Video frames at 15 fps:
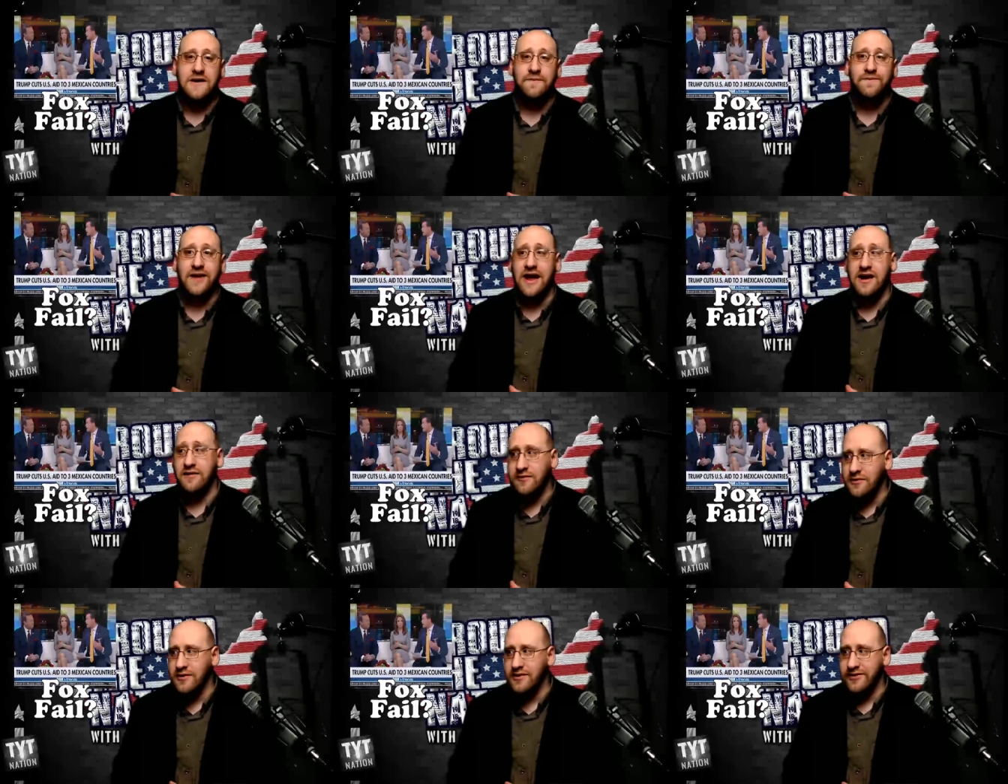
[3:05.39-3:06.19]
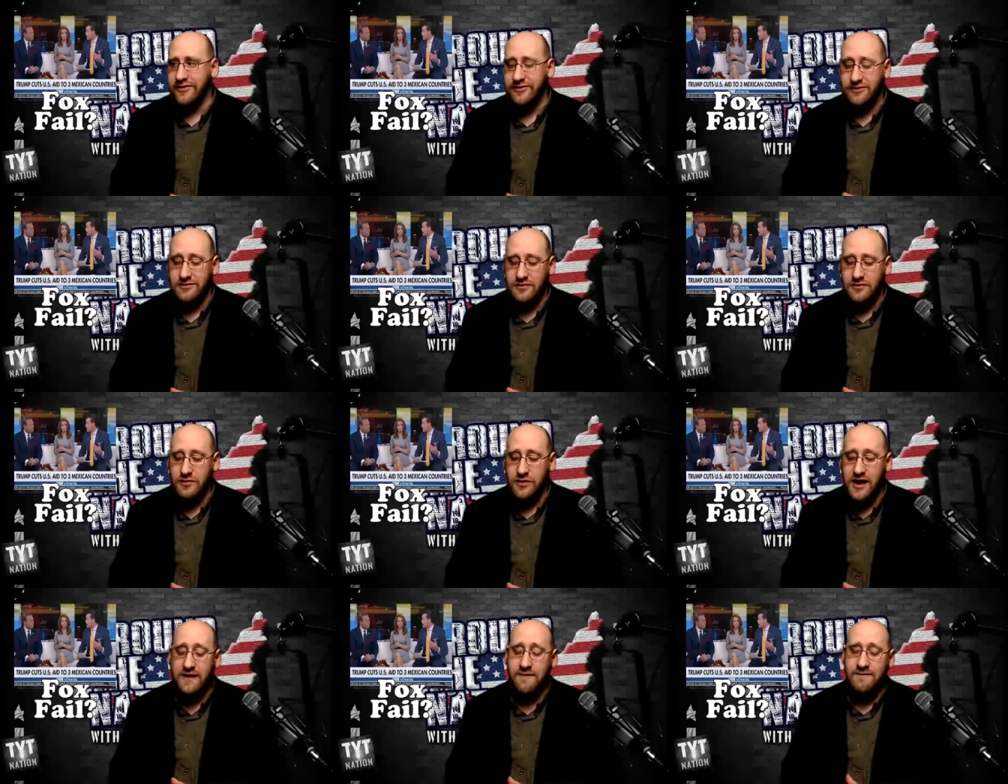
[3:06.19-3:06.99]
And of course, we
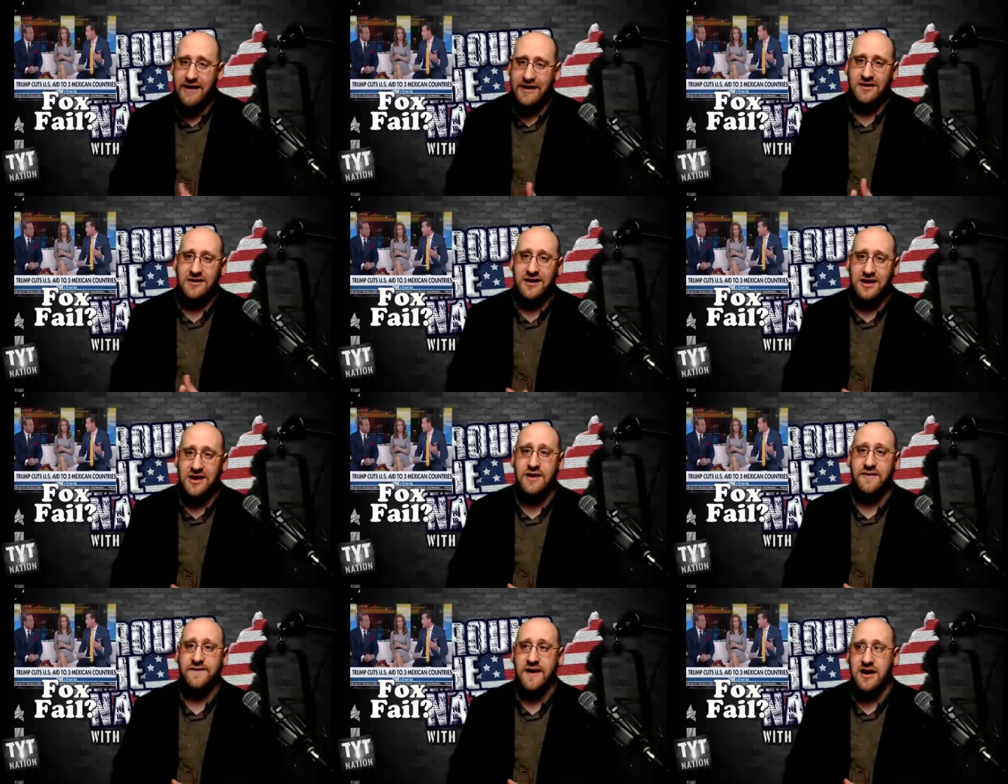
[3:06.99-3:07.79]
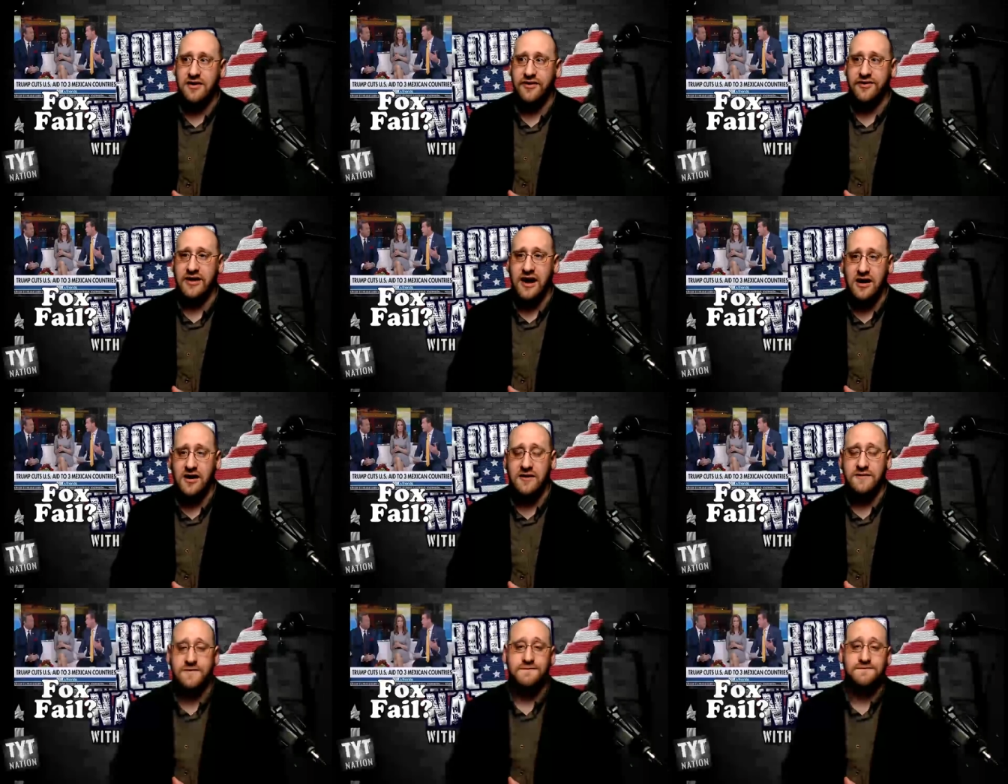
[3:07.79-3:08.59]
have meddled in the affairs
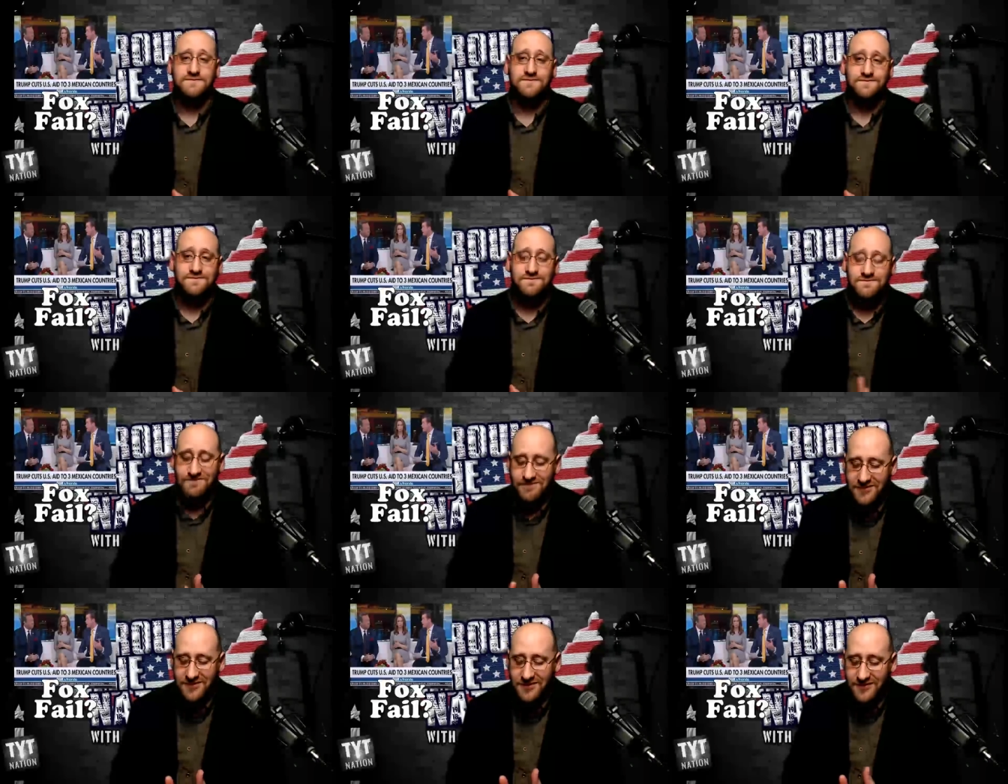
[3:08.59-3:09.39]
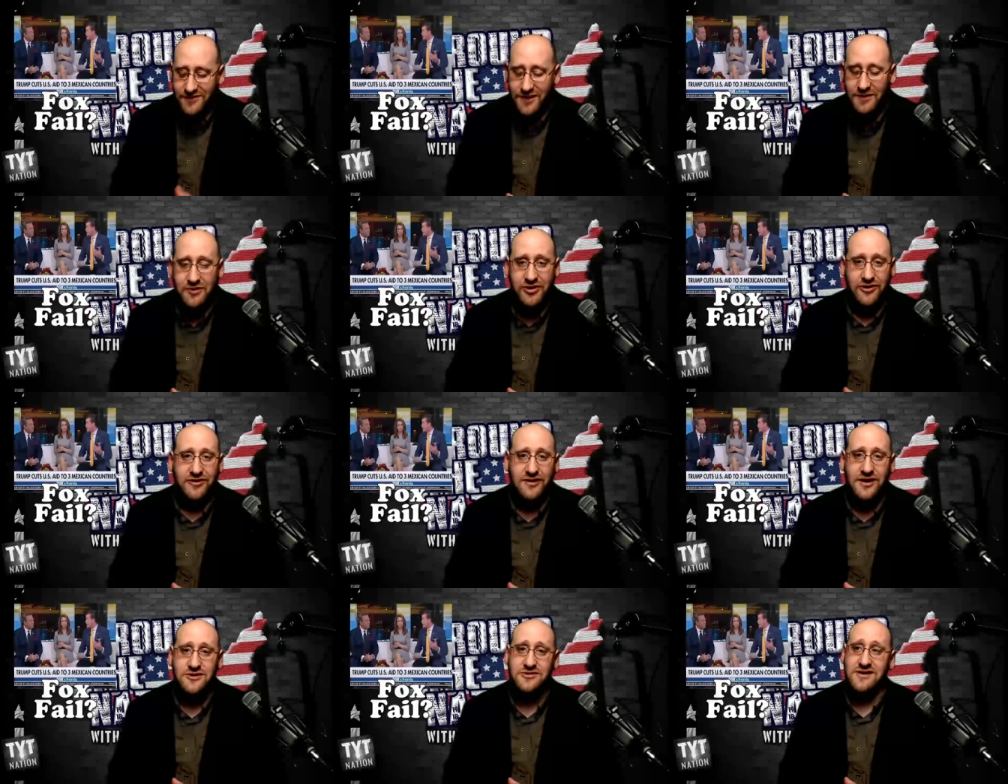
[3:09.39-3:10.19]
of some of those
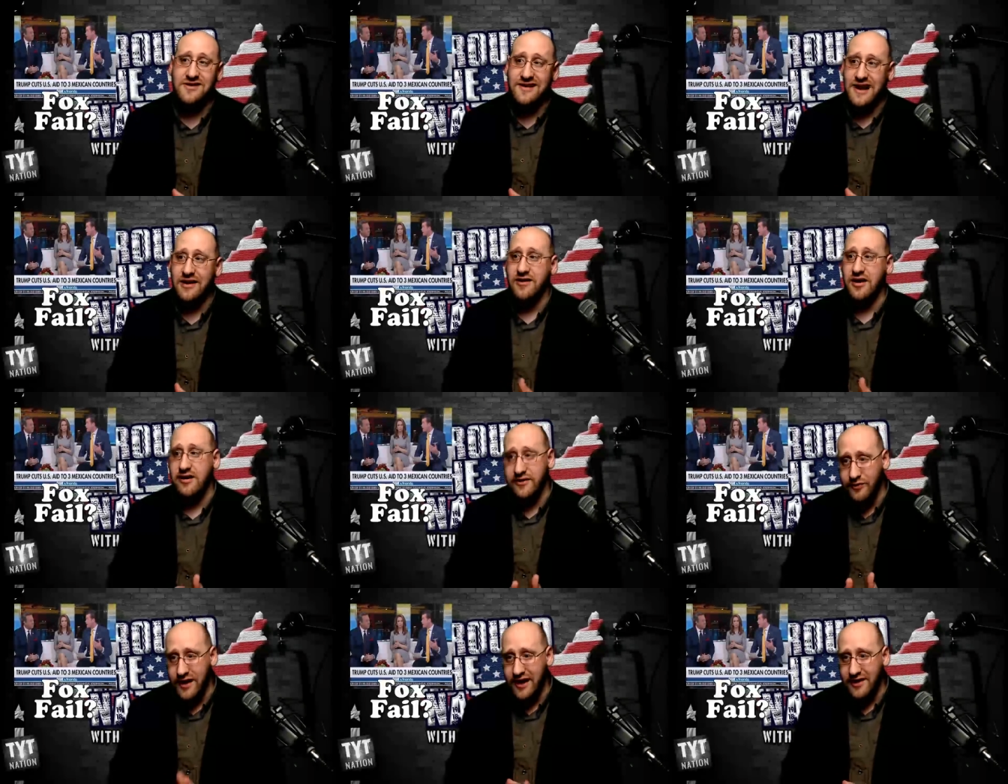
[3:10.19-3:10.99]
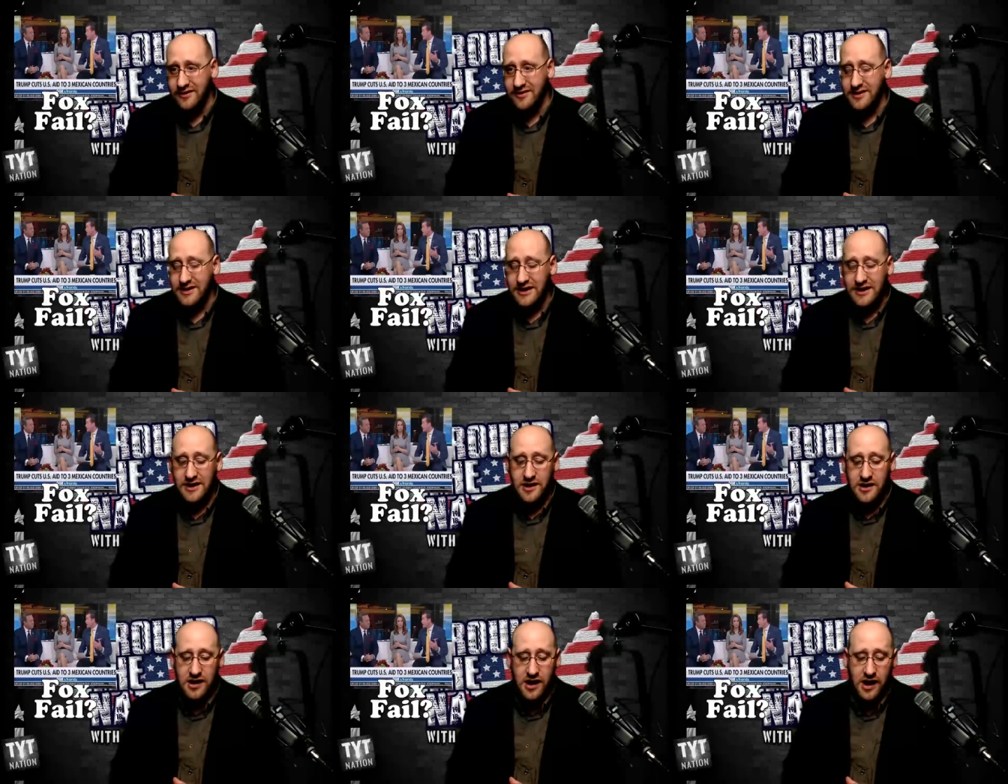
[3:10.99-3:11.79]
countries down there as well.
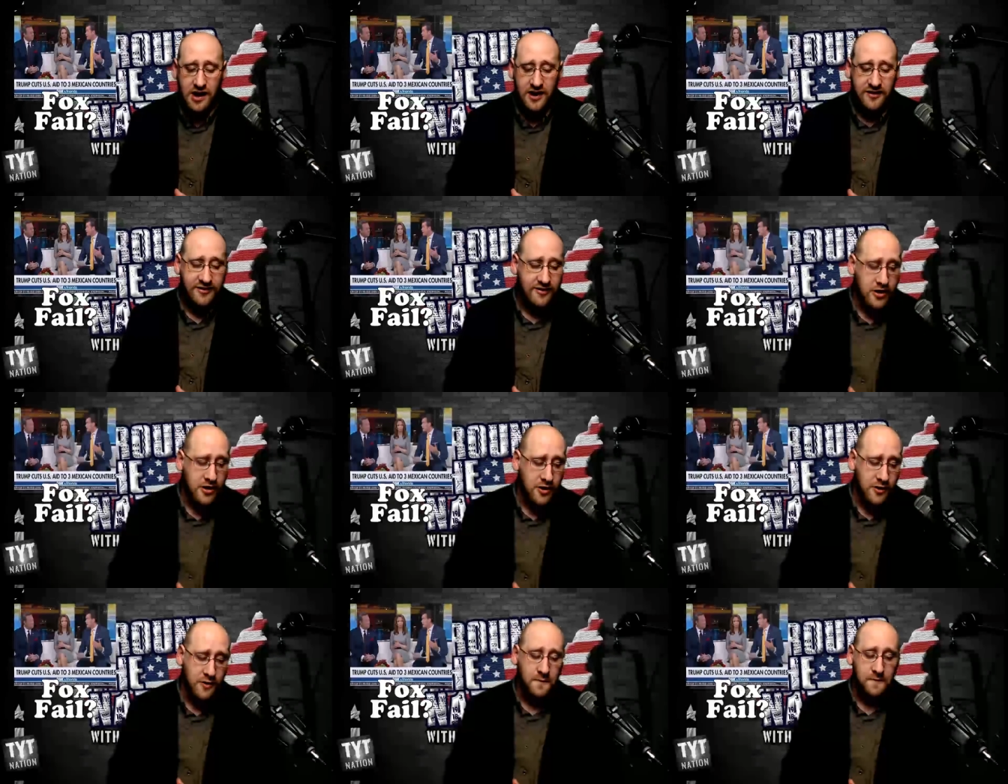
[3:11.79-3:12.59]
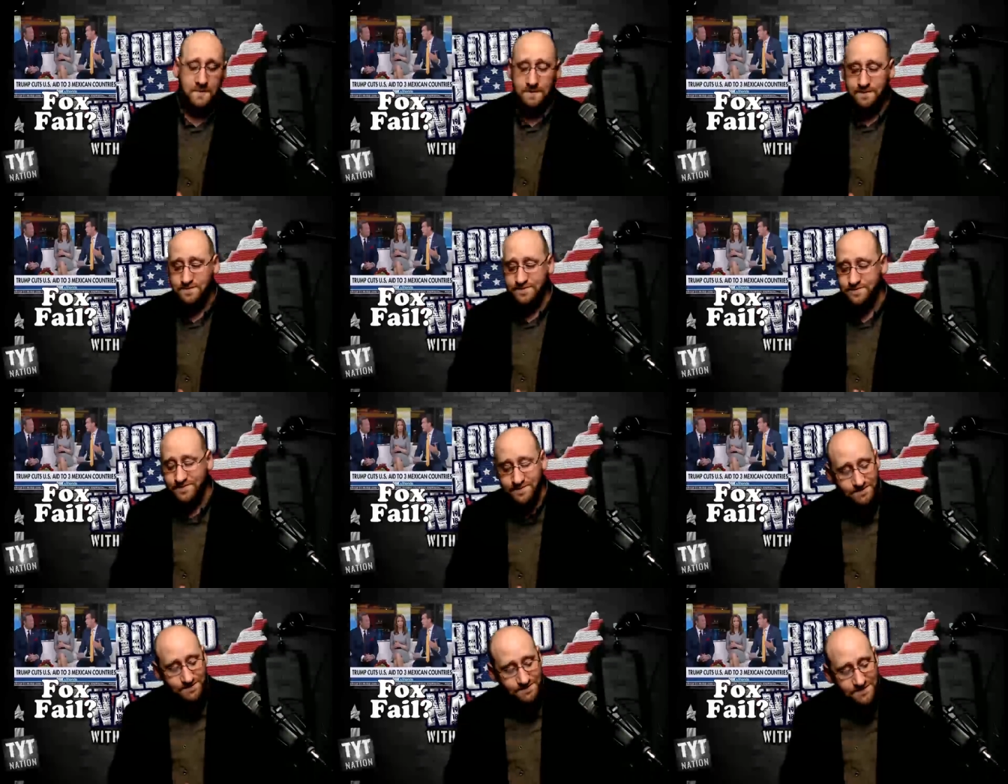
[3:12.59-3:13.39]
Uh, so,
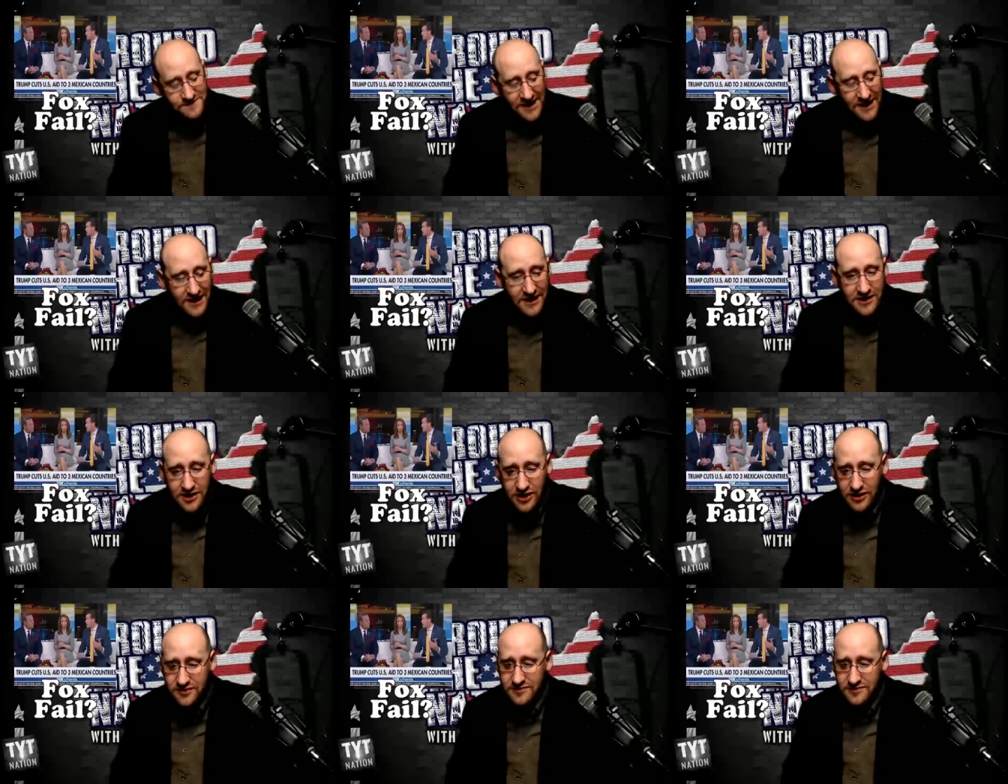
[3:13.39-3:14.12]
look,